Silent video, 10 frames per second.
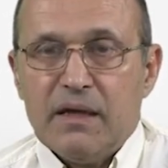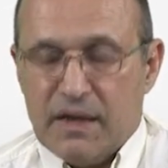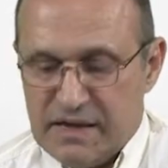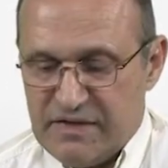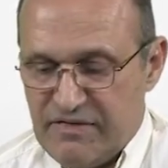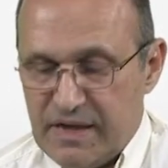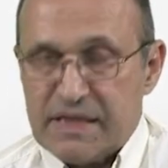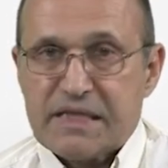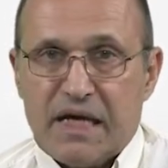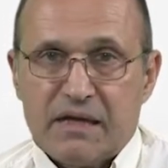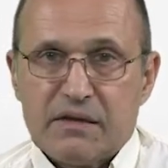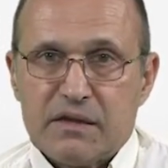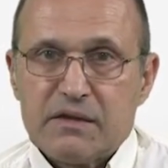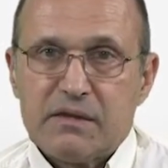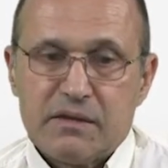It's a very
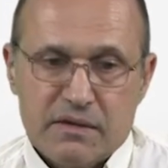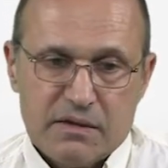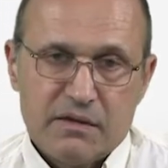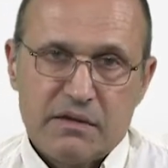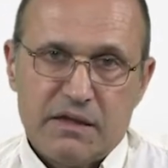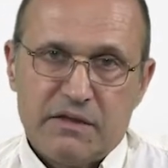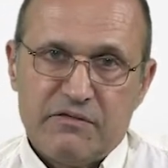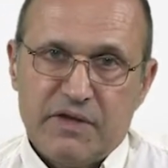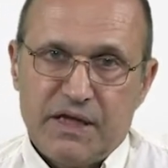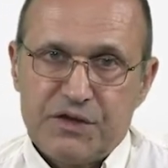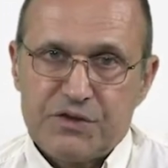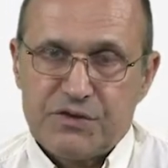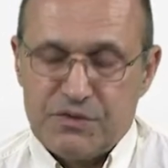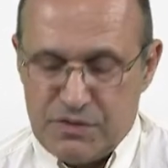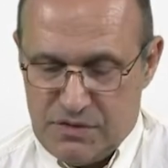standard
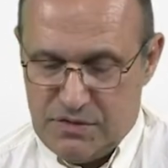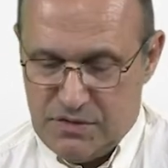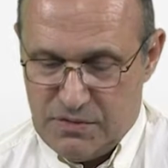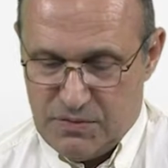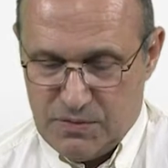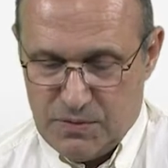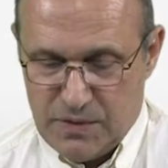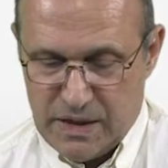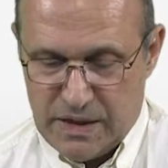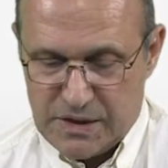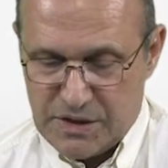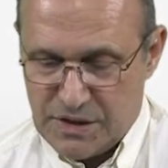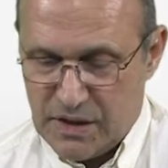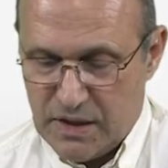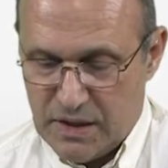derivation which